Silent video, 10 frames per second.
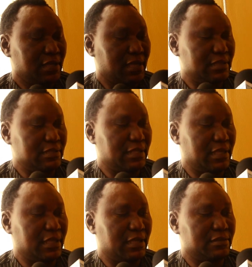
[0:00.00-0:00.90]
and
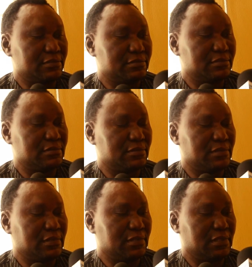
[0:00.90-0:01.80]
a
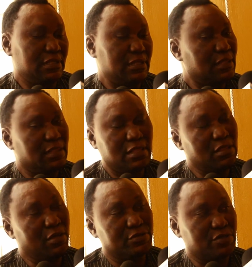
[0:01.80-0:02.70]

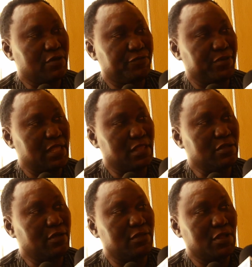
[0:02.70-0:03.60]
lot of suffering, a
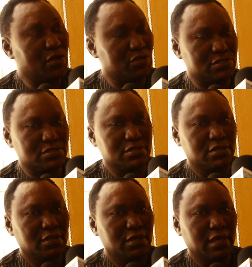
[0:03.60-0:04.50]
lot of loss
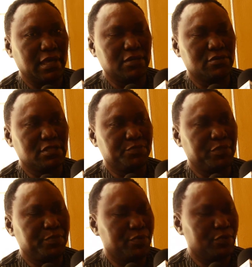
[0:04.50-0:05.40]
to the
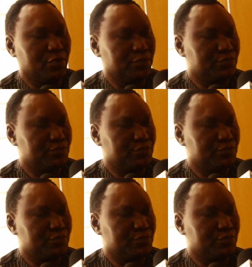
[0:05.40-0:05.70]
people.